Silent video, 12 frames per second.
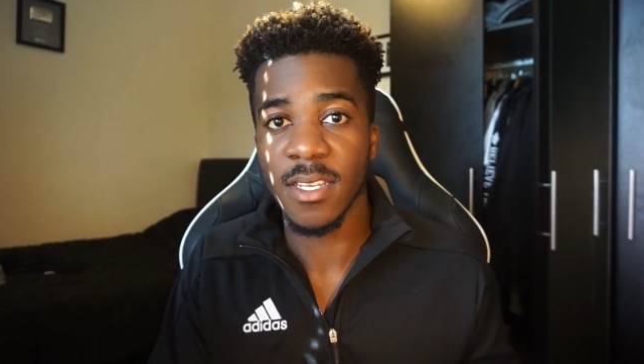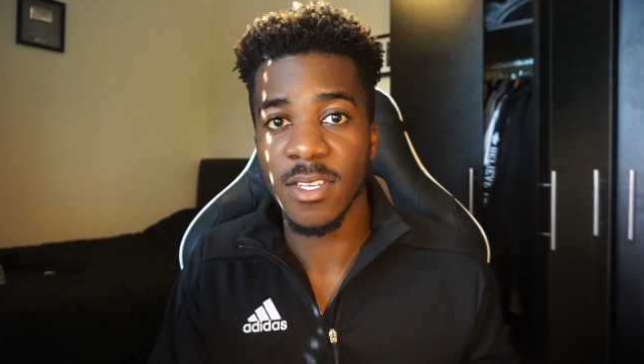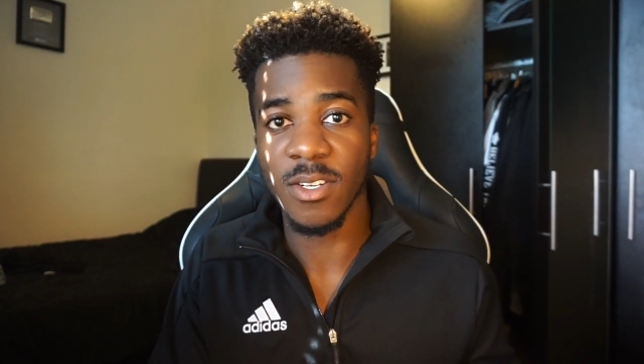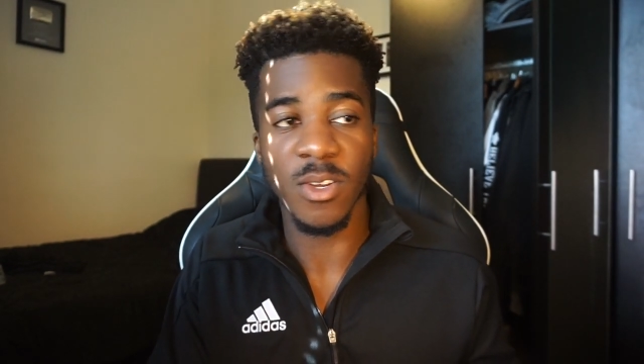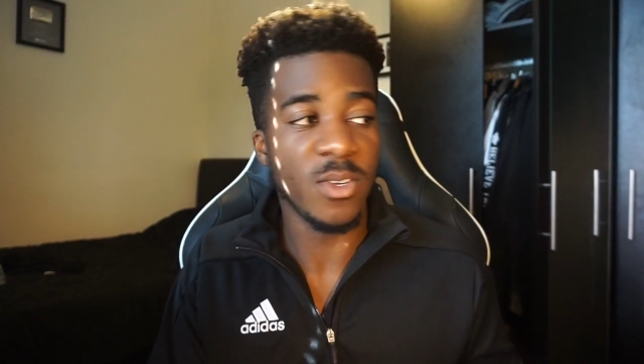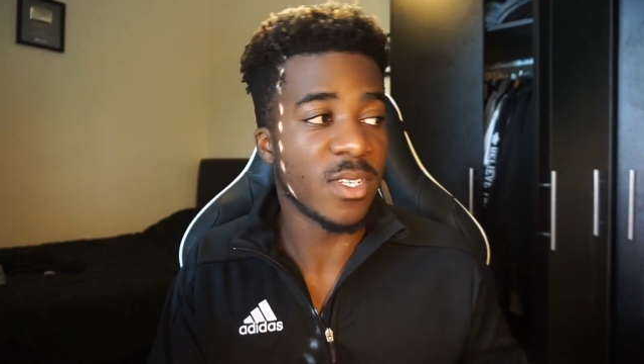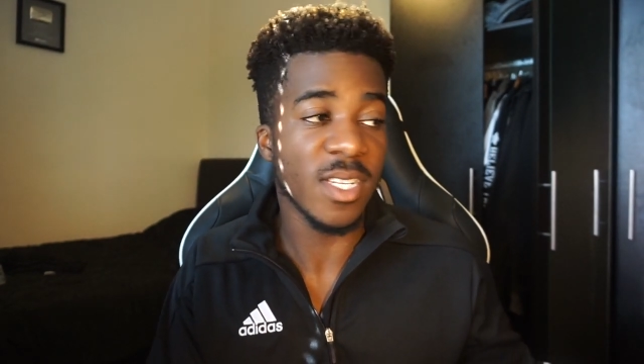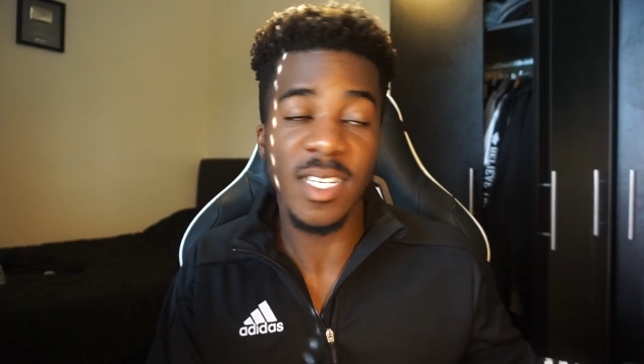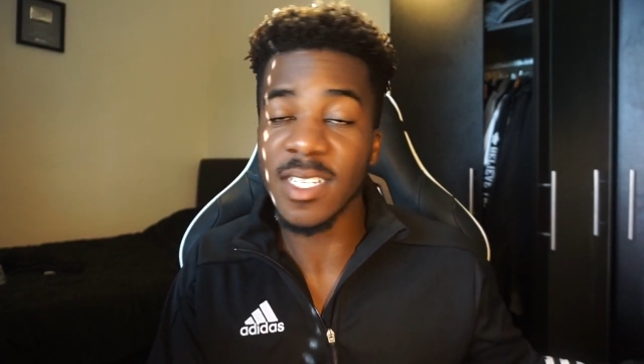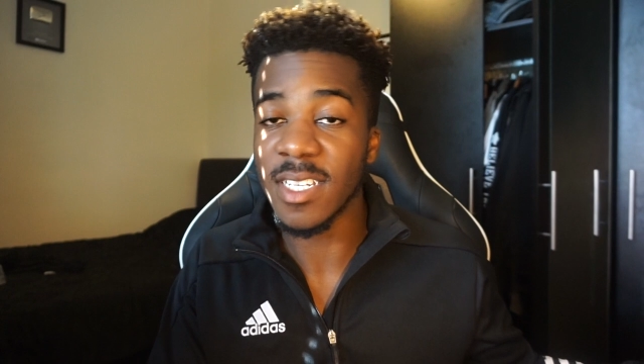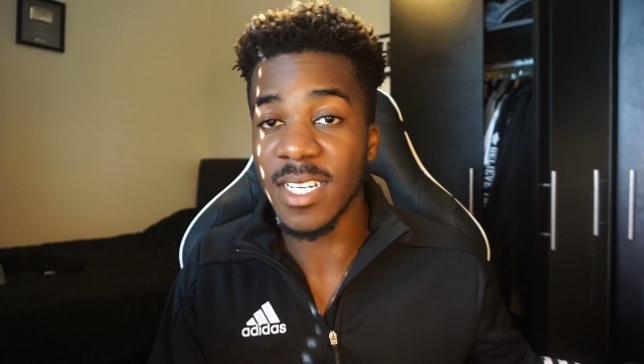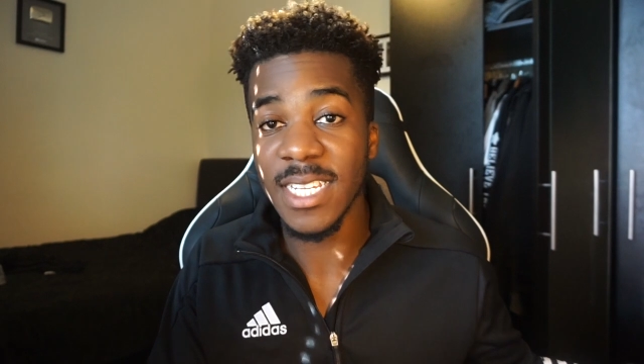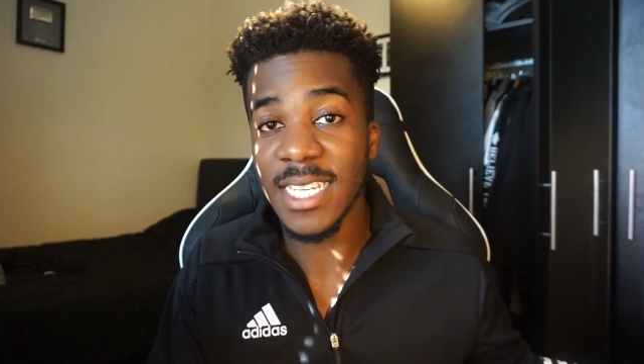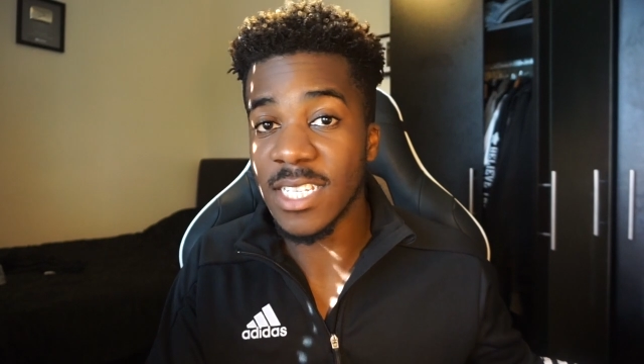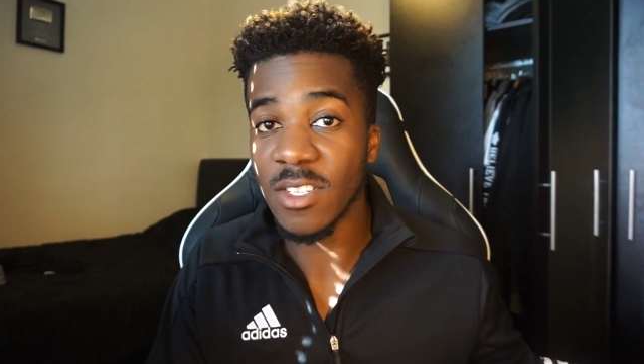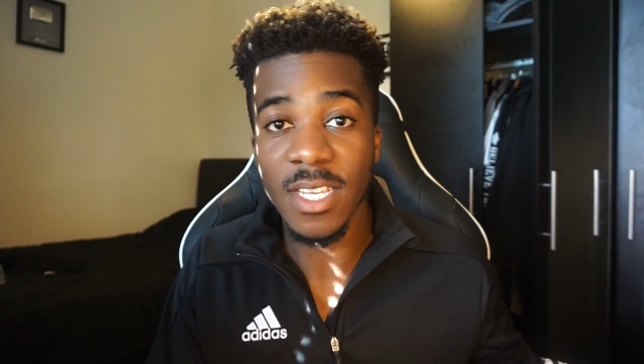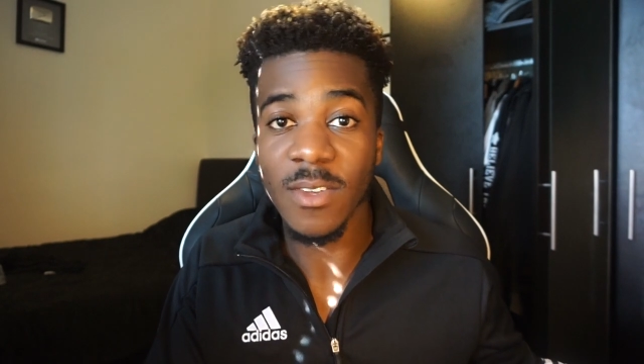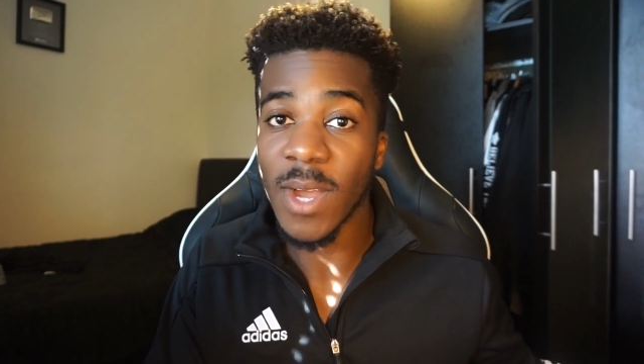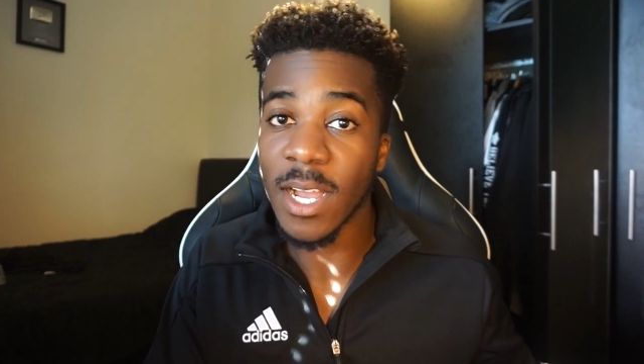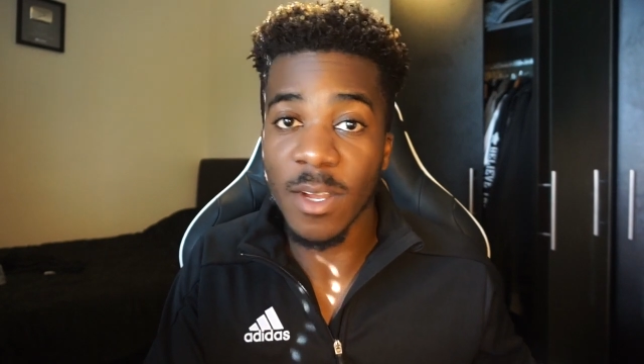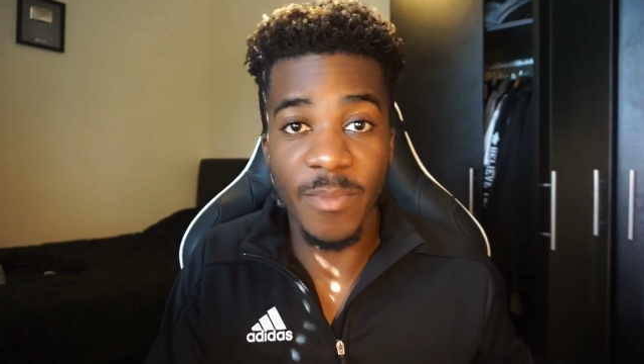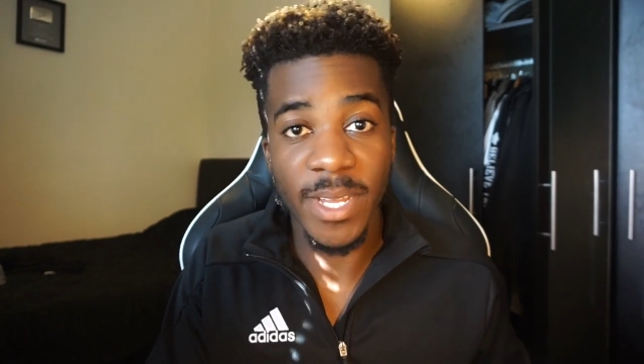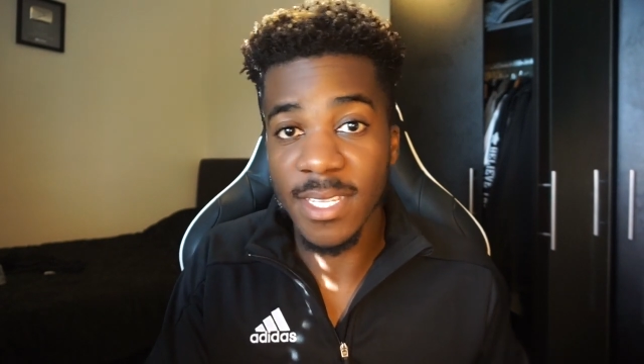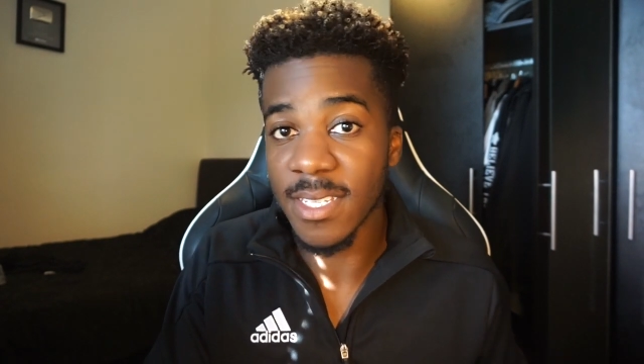you know the, the league is looking quite
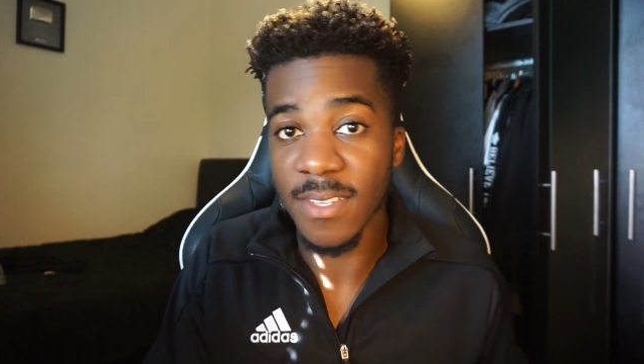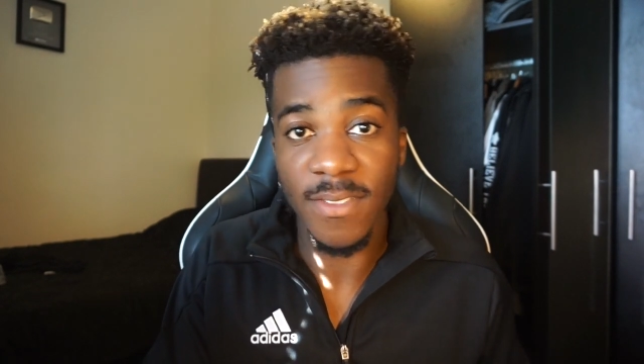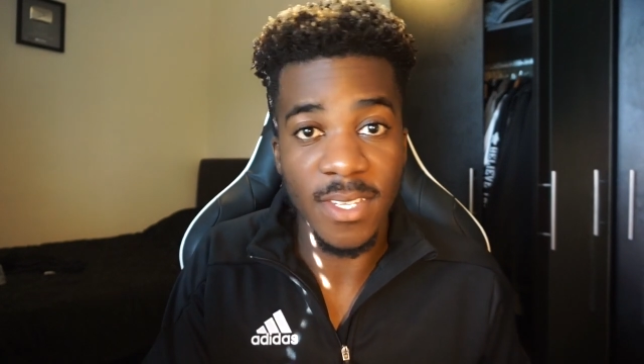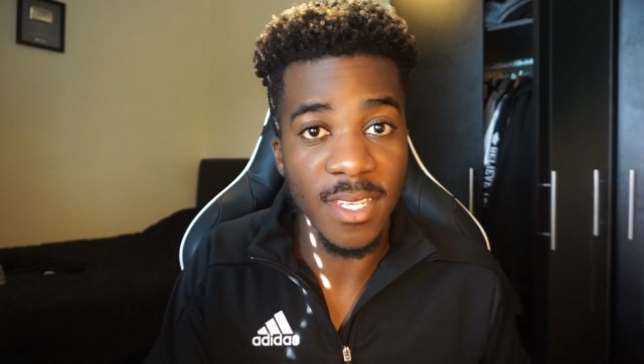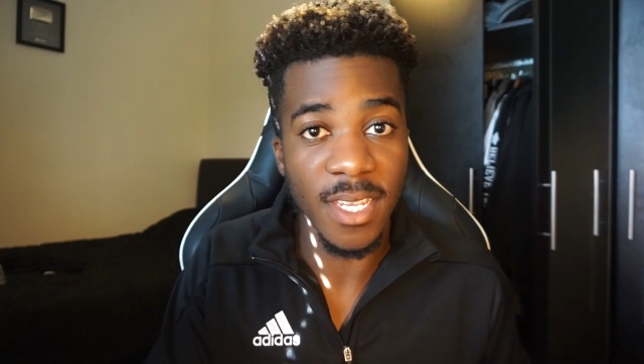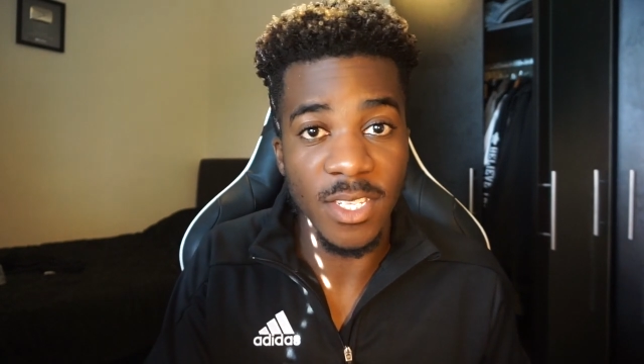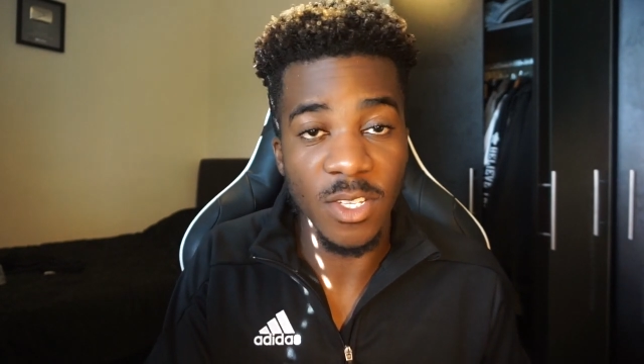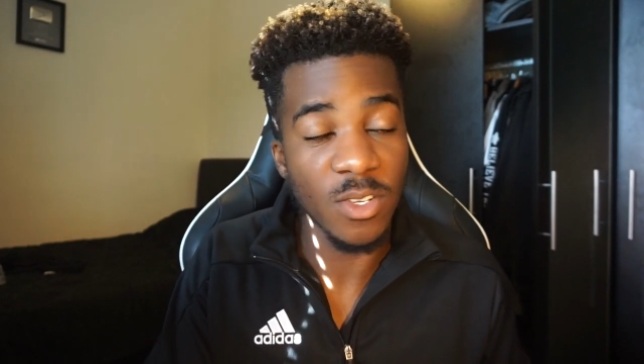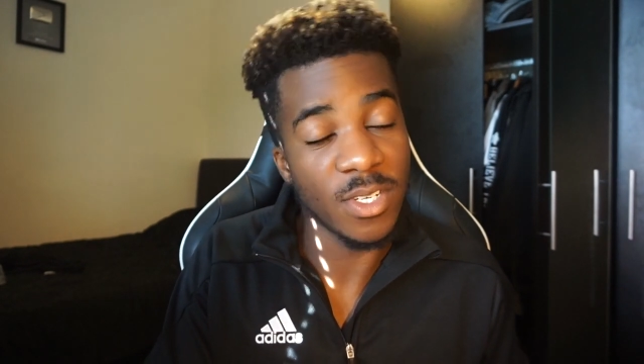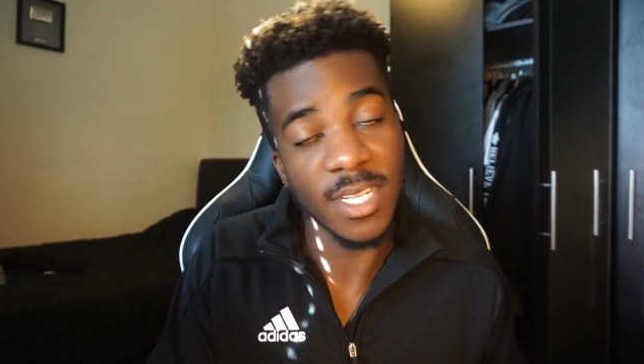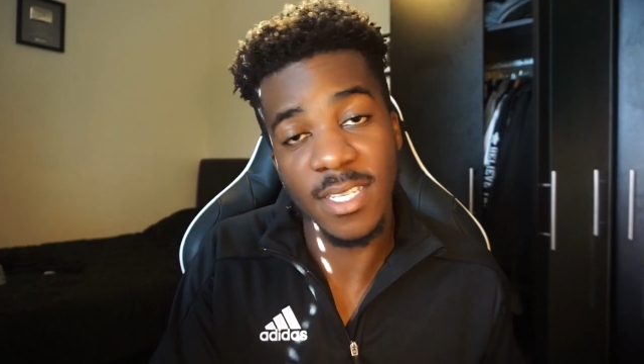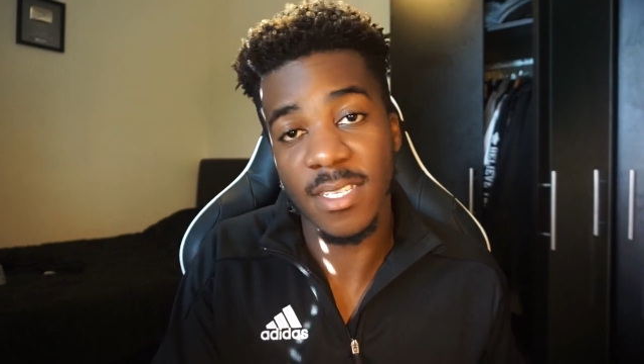competitive this year, so